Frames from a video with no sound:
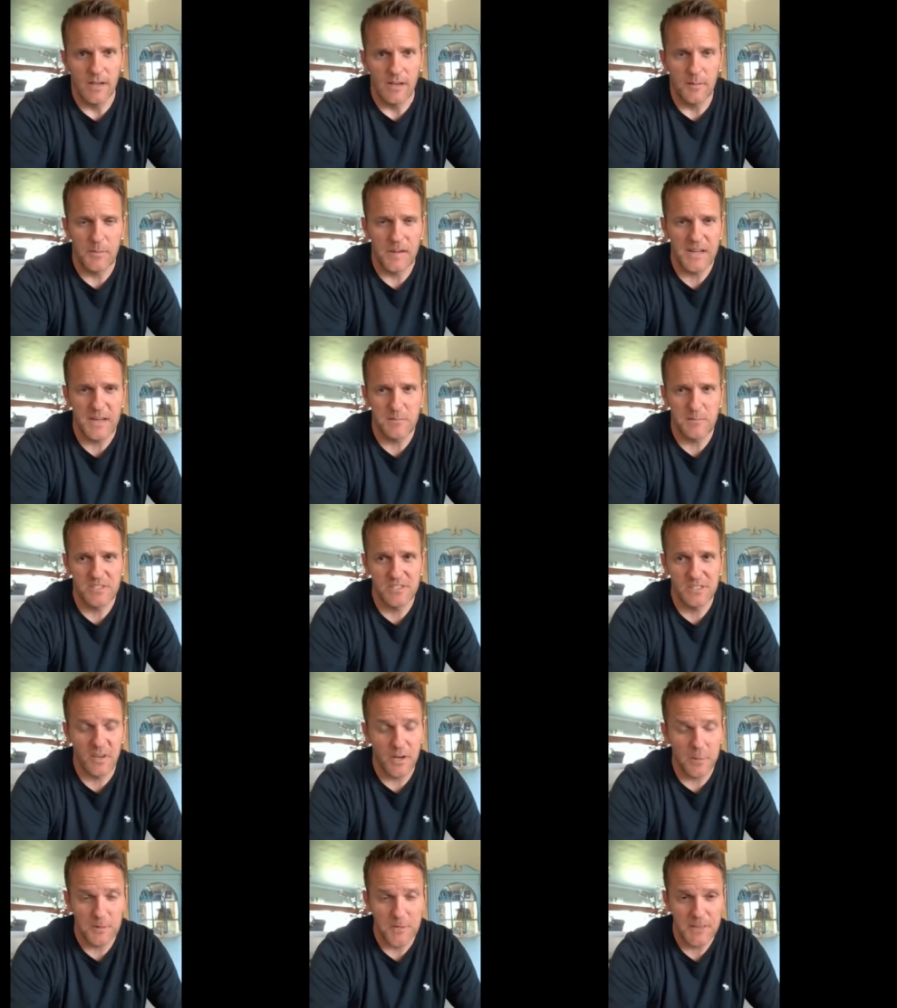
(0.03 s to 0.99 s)
My name is
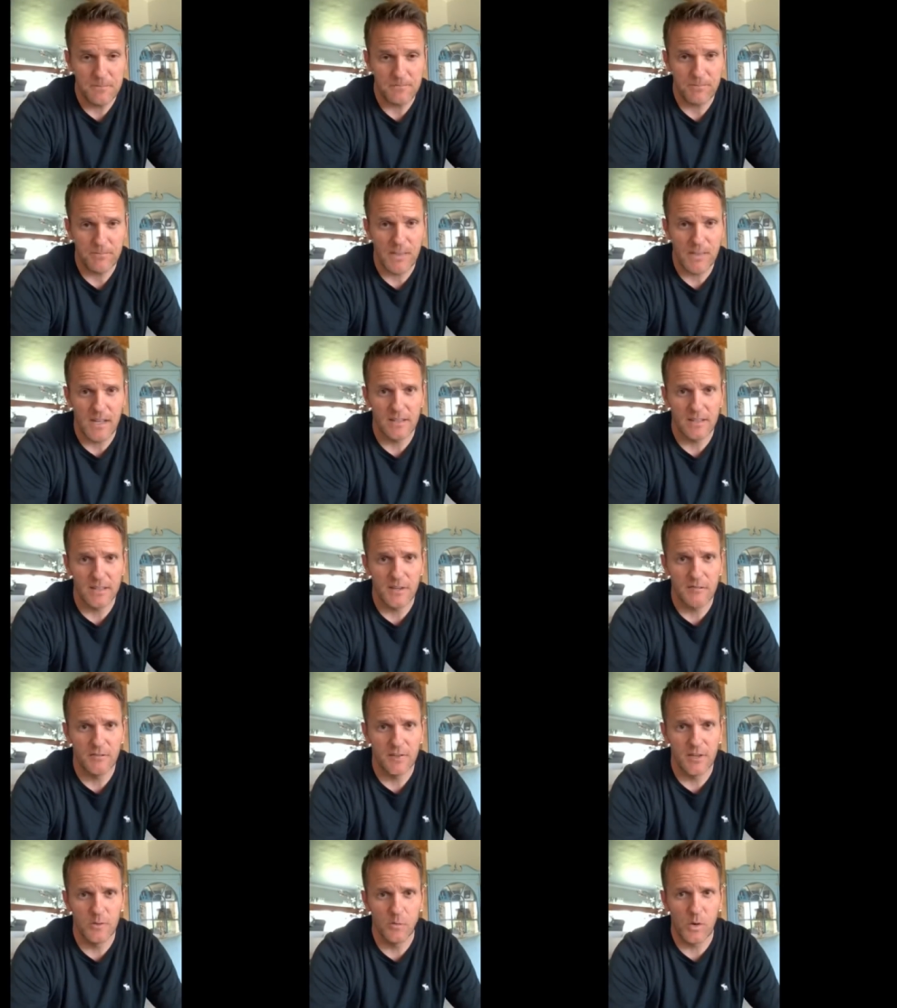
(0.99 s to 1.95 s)
Tommy. I
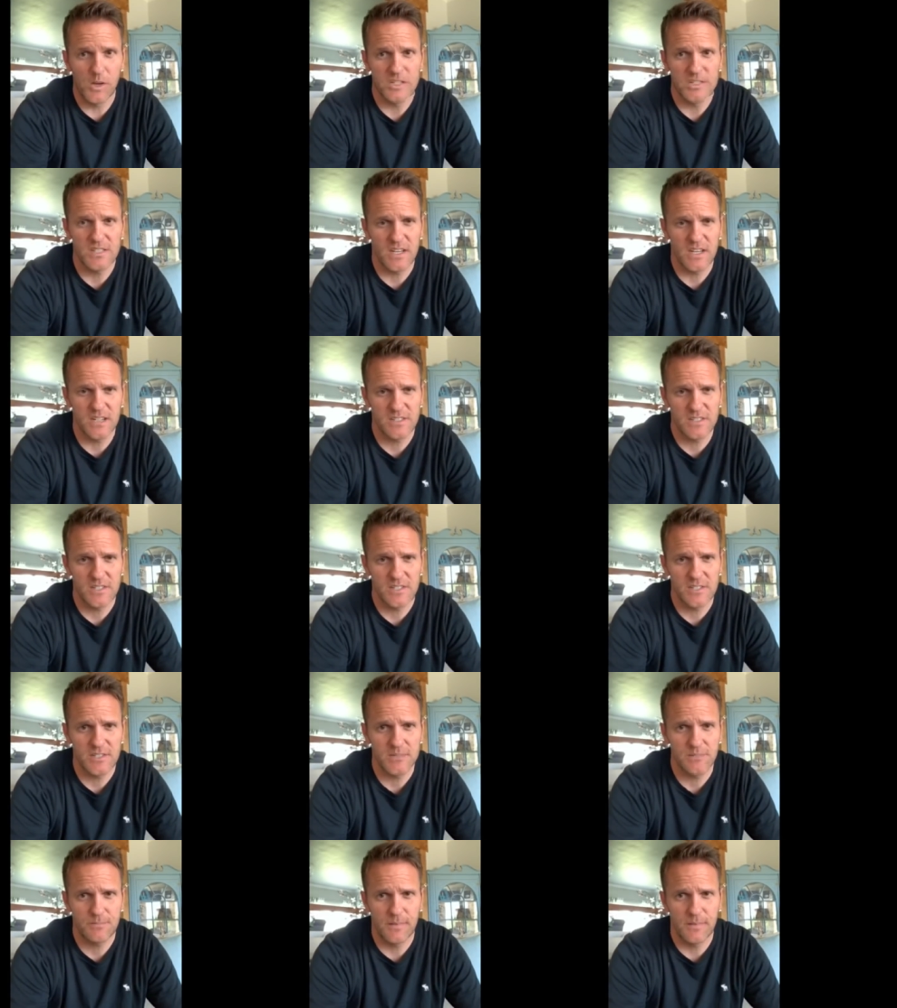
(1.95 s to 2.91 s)
live in West
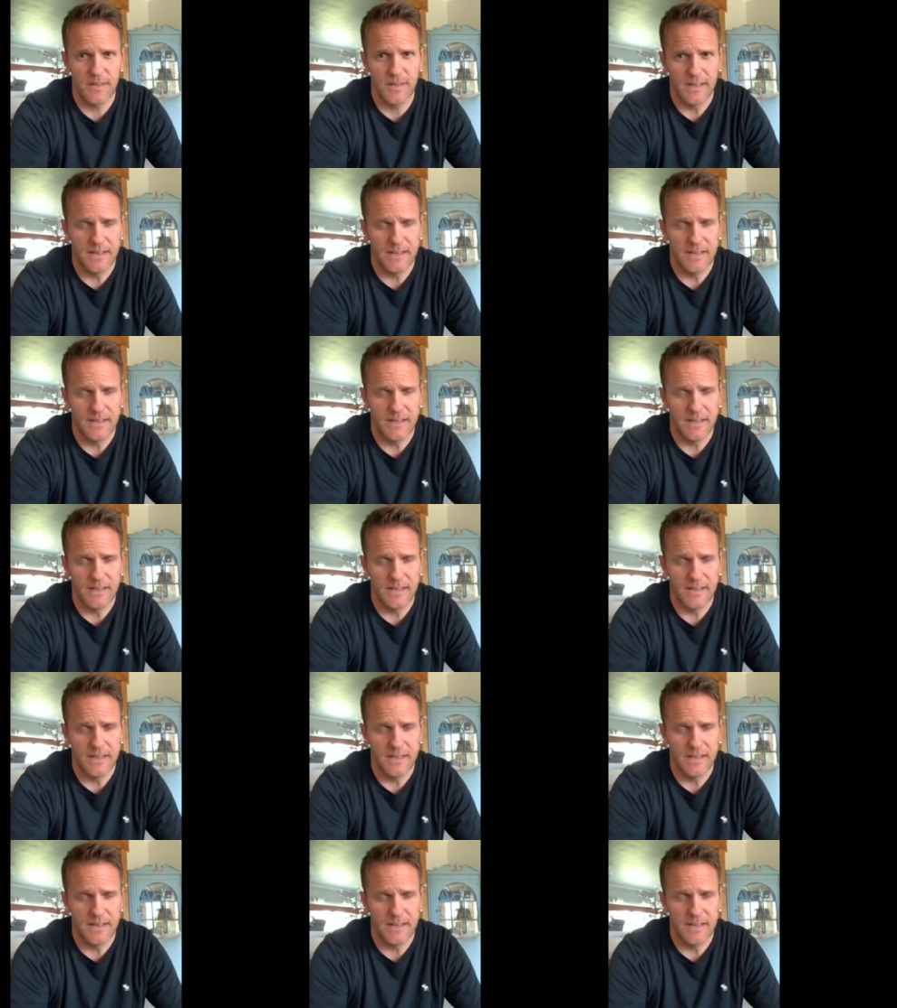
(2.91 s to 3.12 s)
Texas.